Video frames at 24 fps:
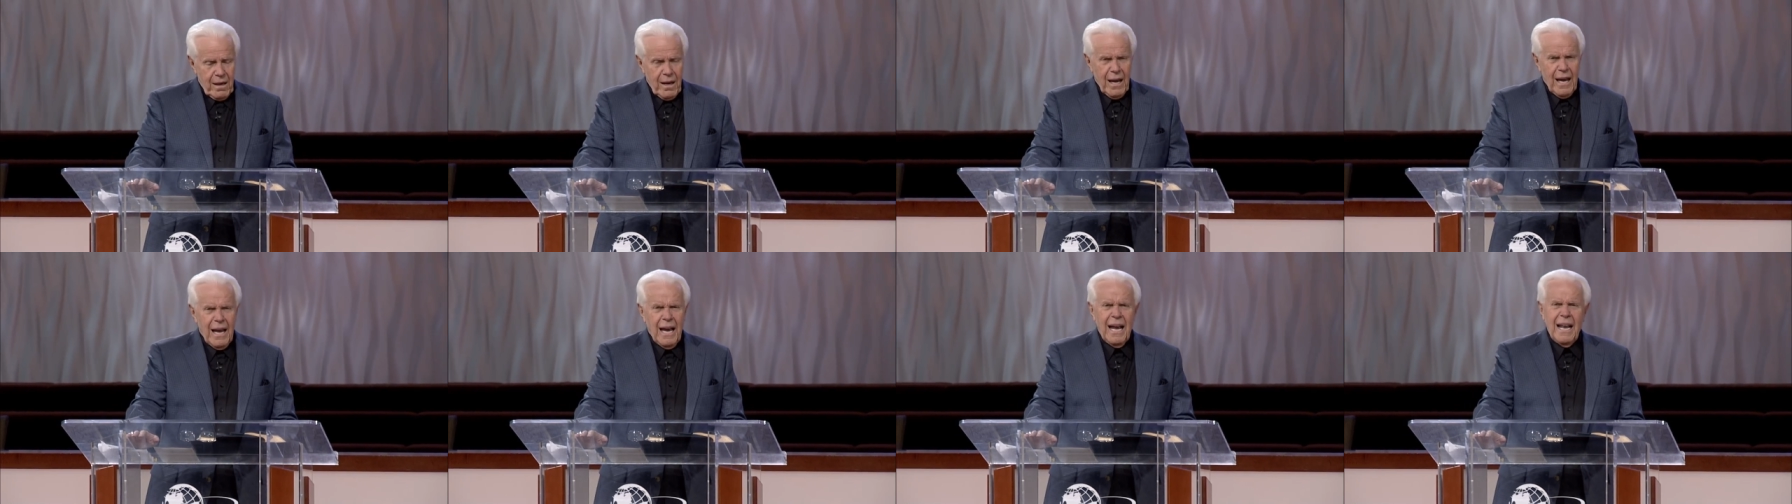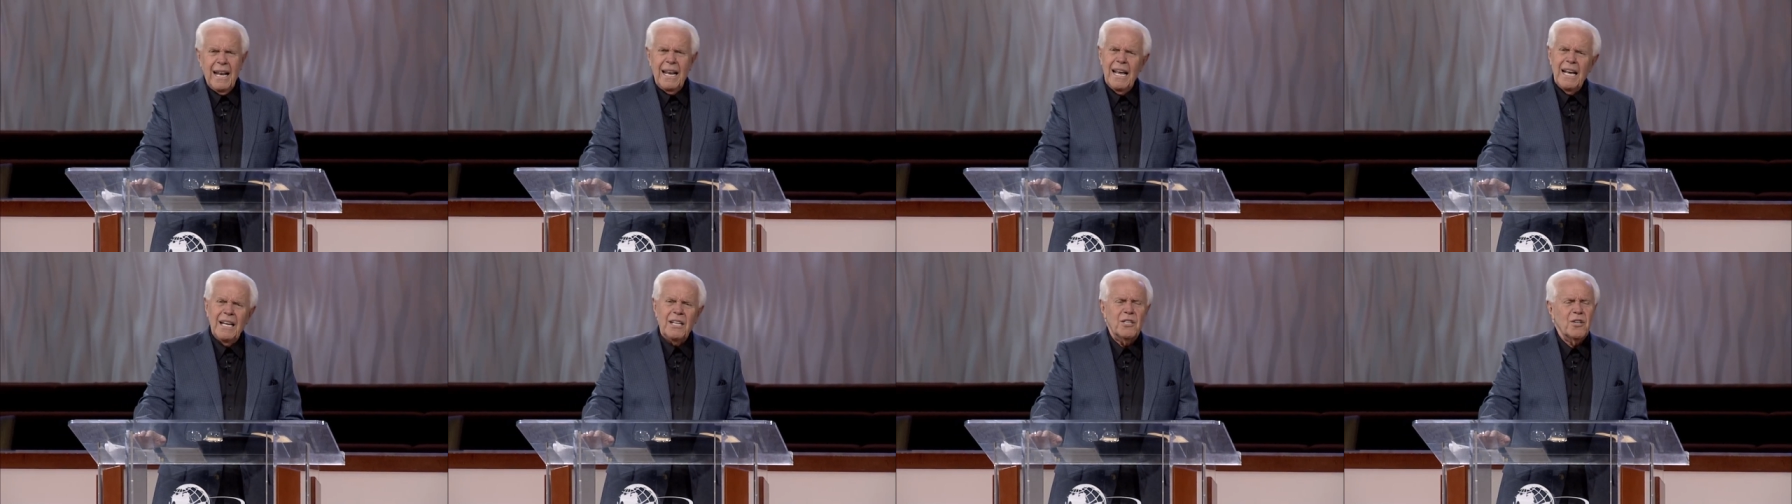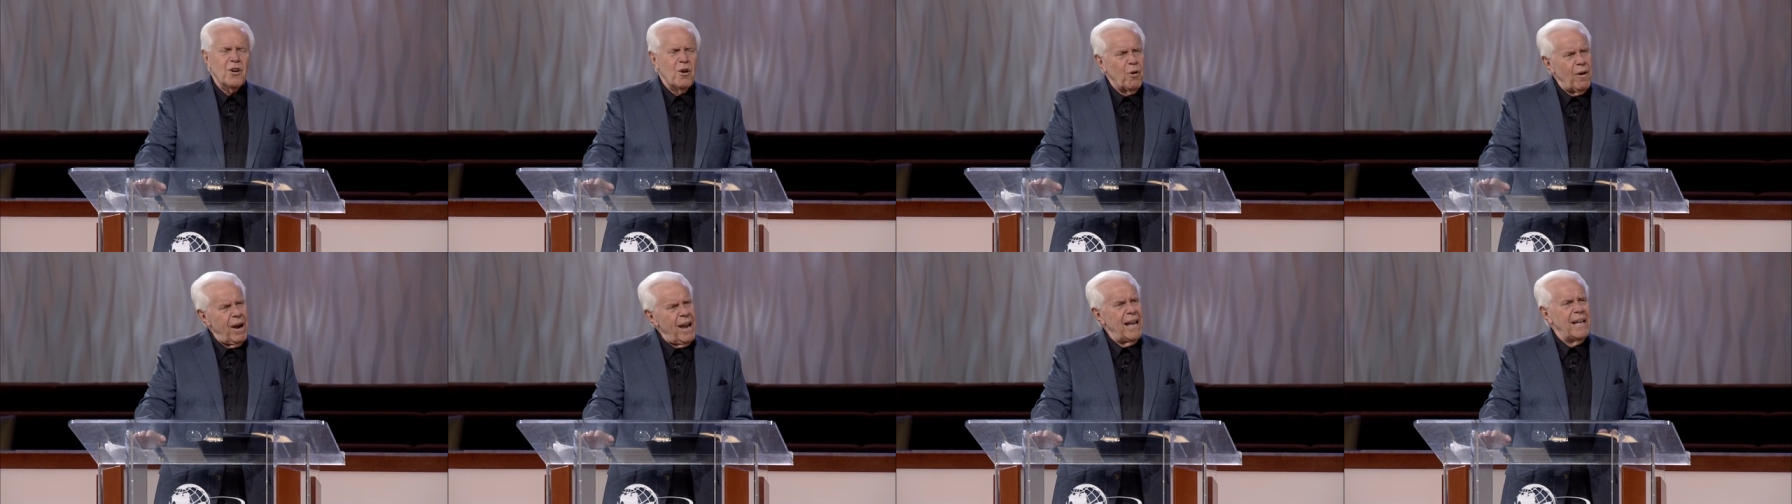And this
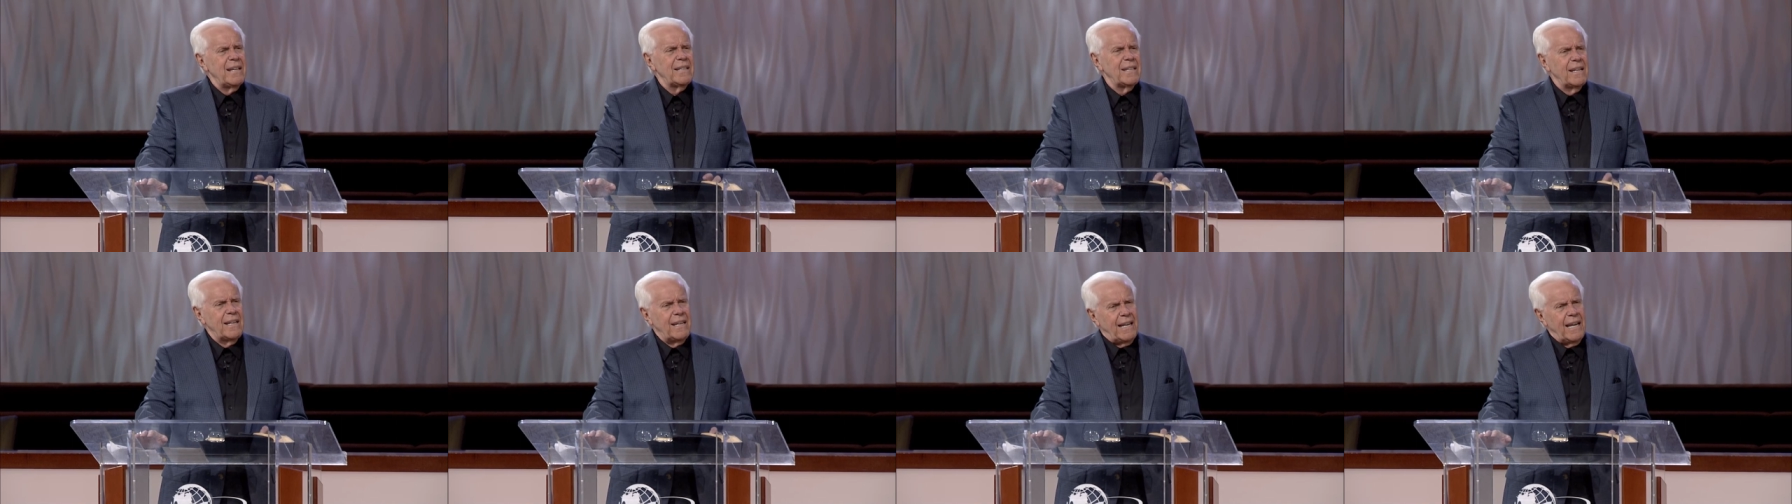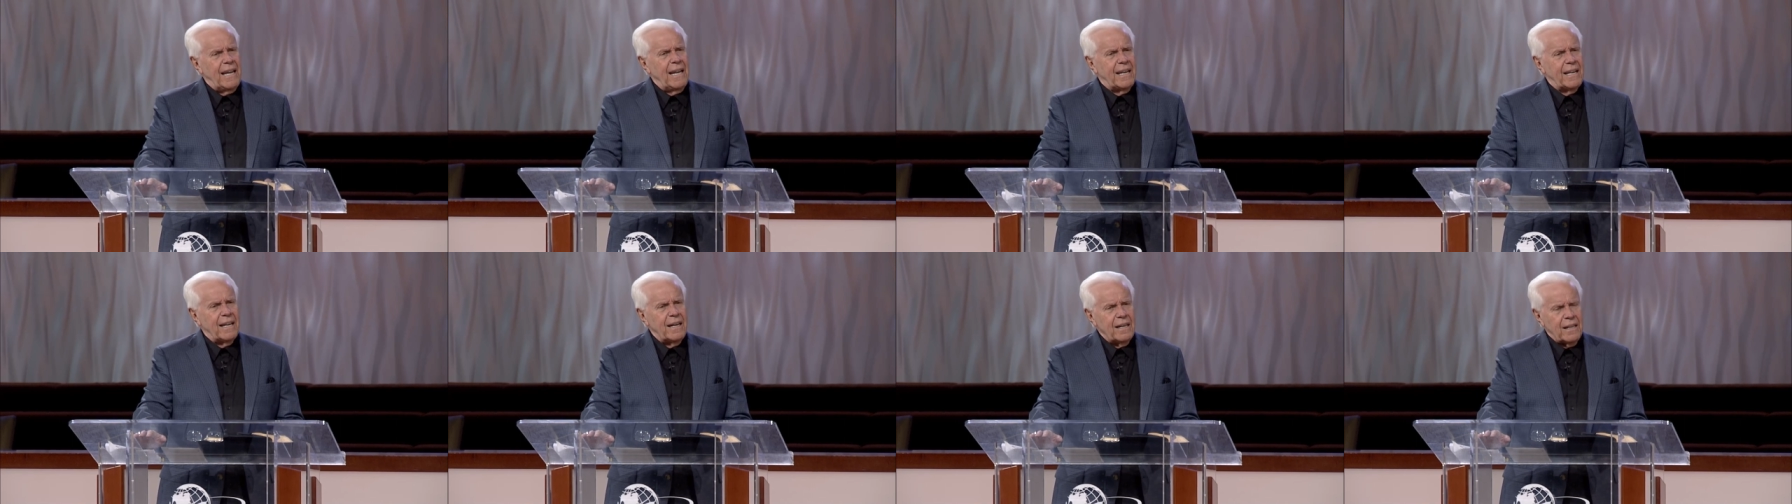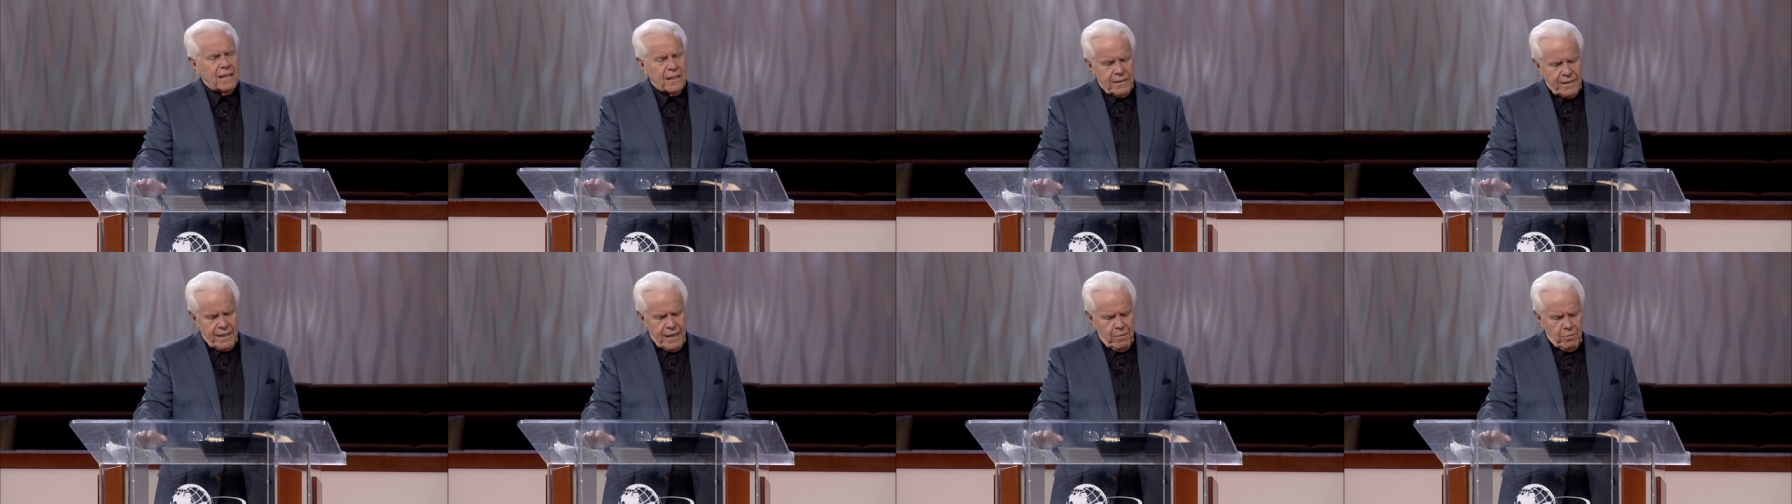crazy deacon,
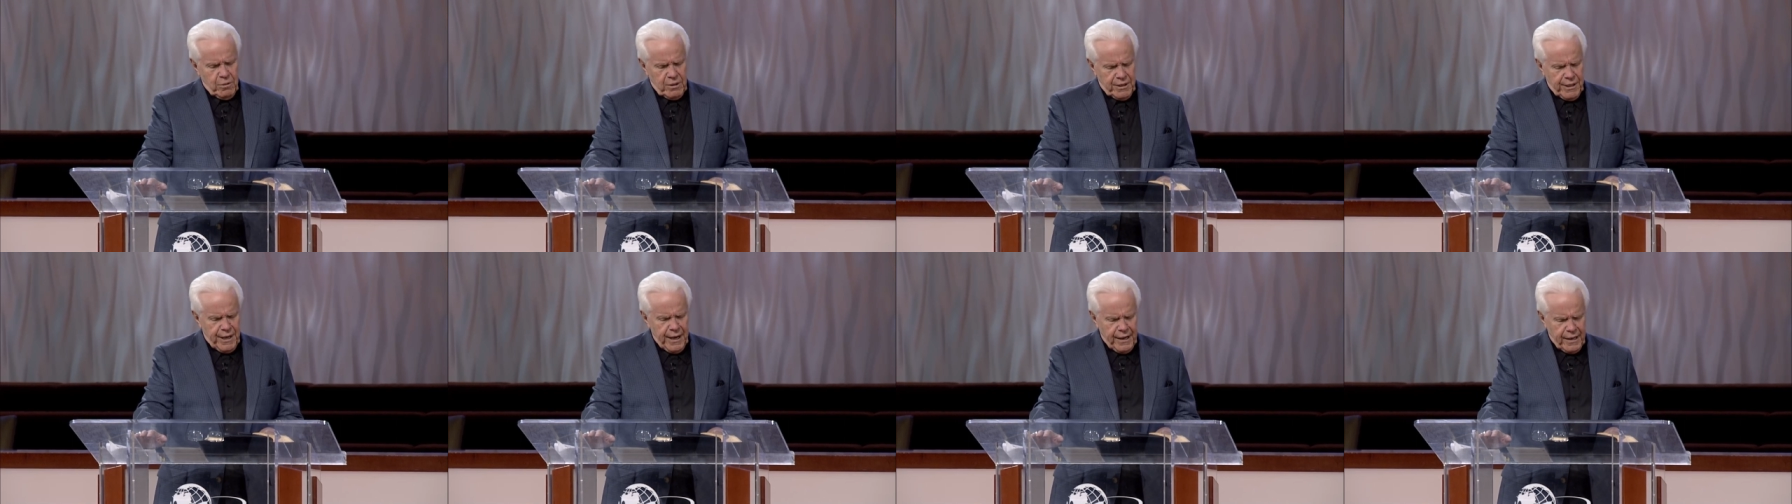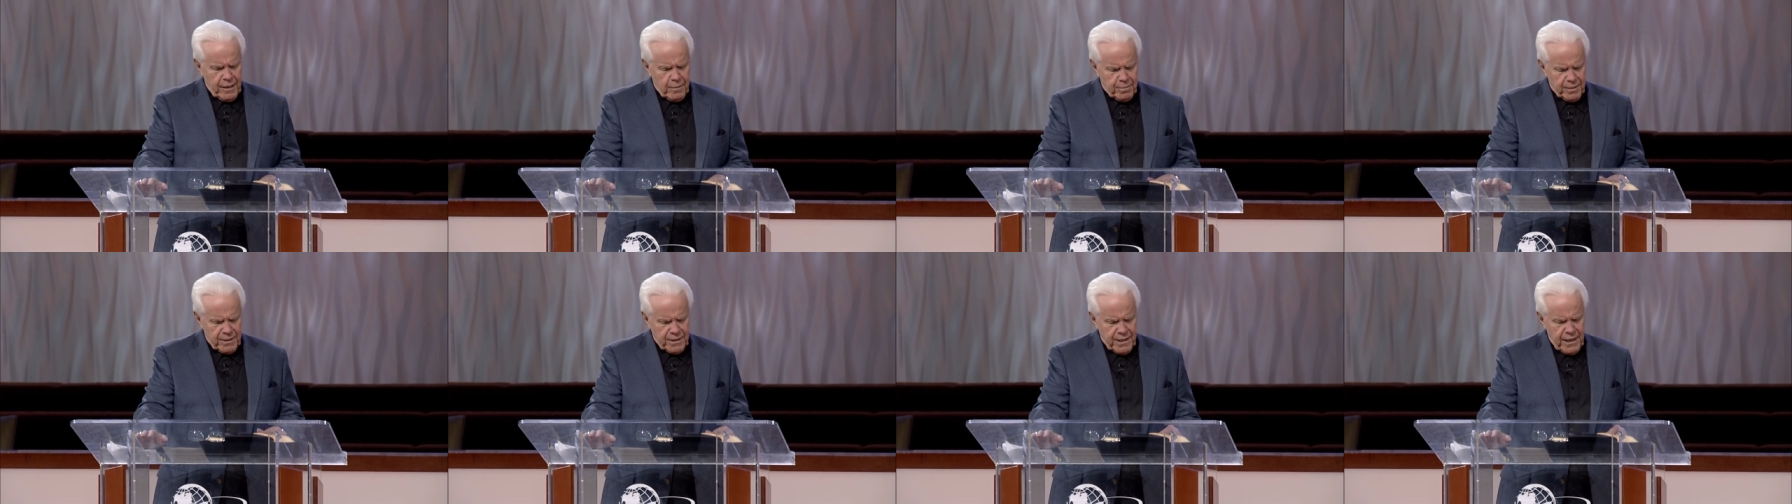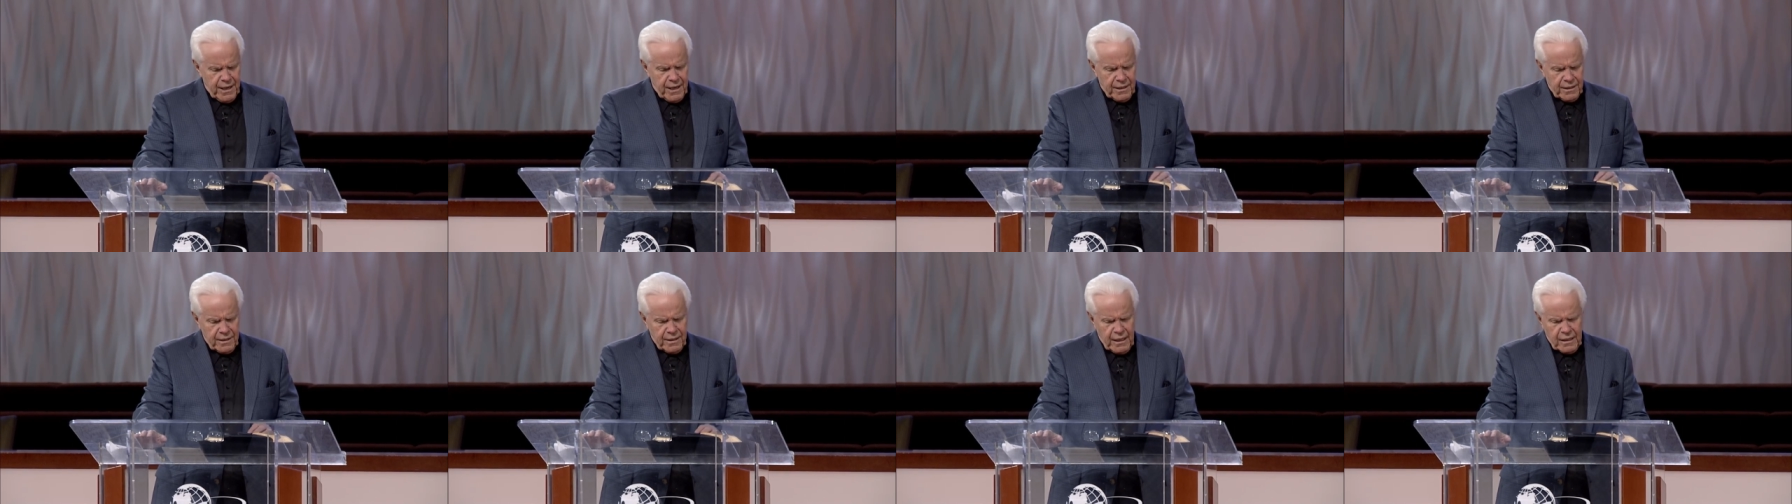because he was deacon
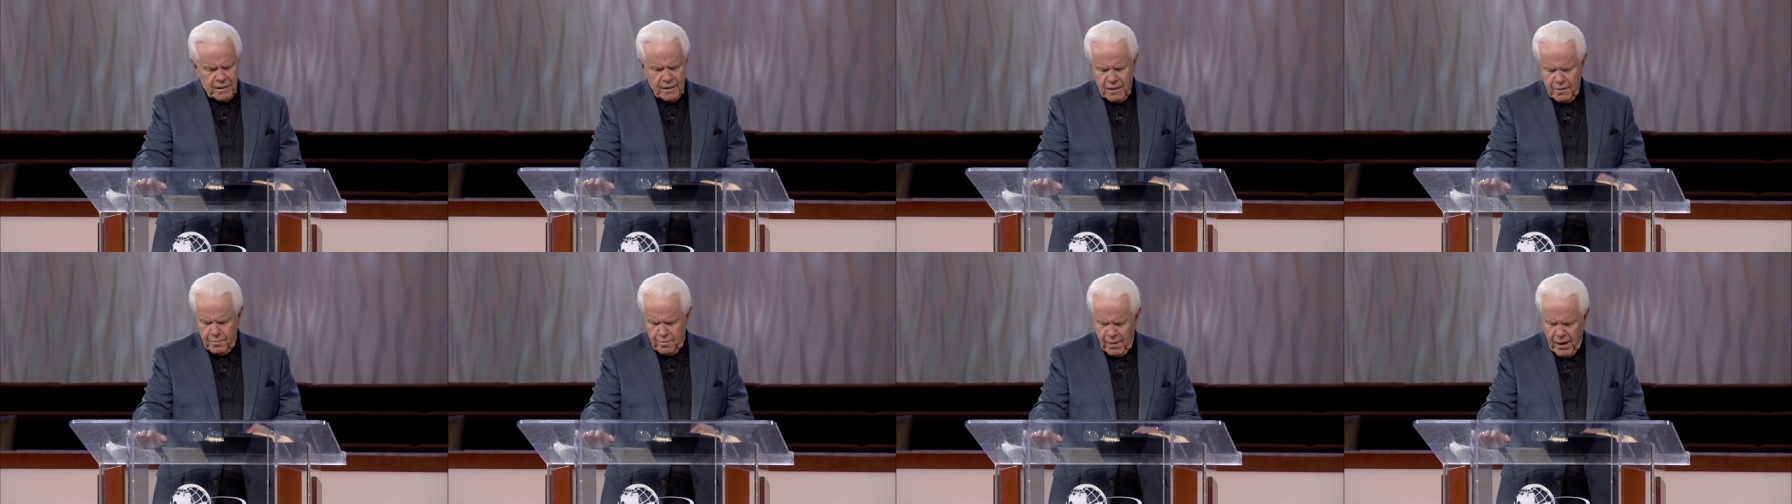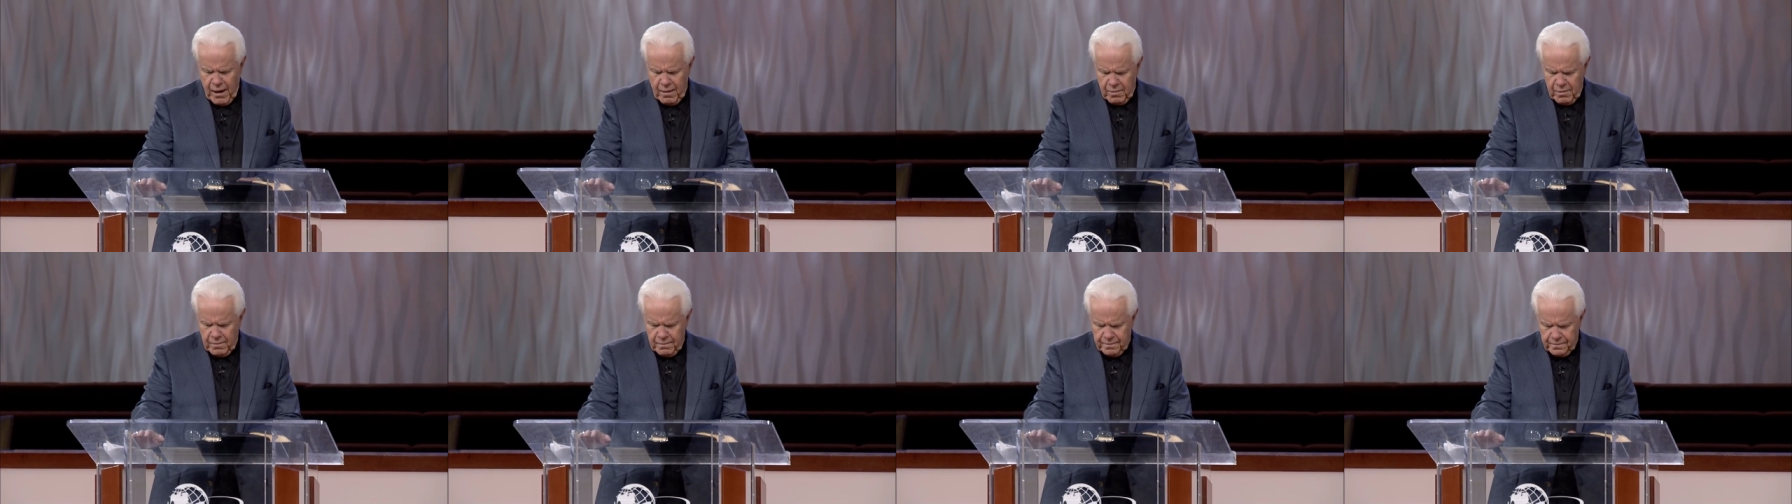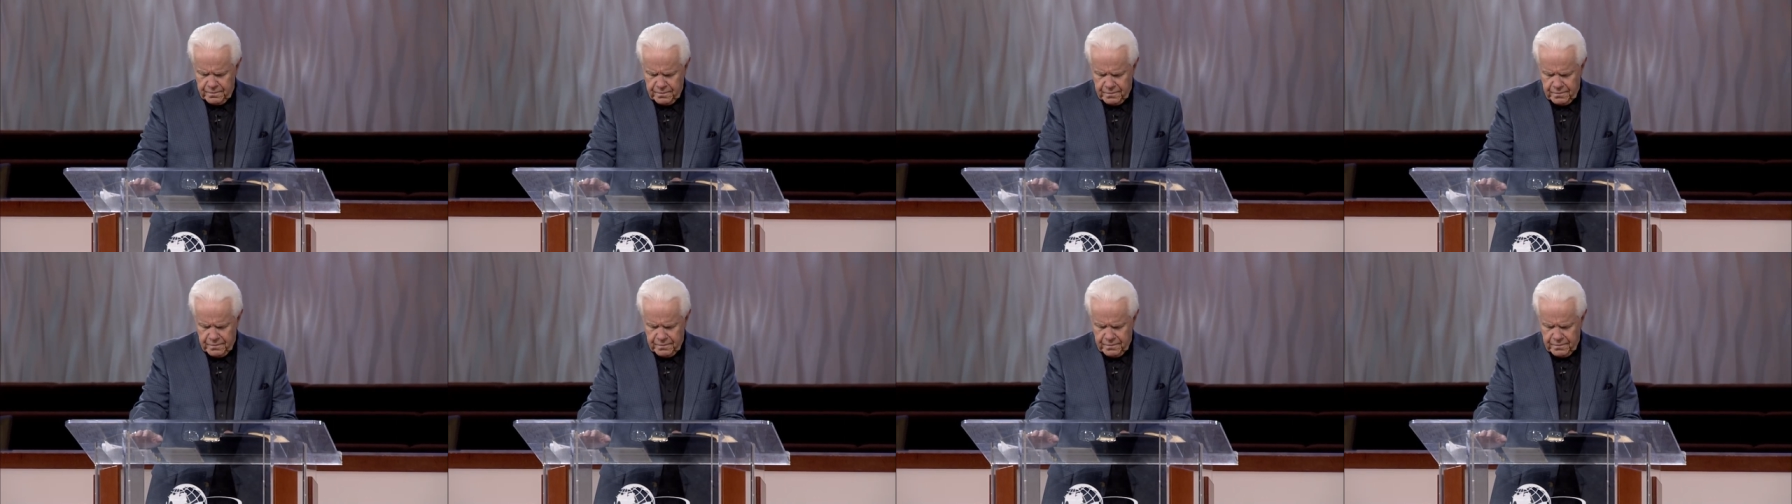possessed, that's his problem.